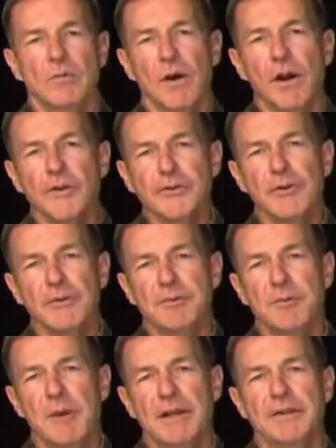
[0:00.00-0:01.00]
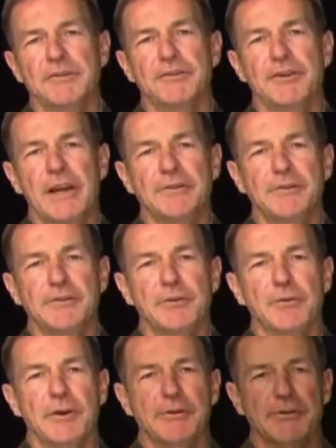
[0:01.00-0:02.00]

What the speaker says: We're also implemented changes to our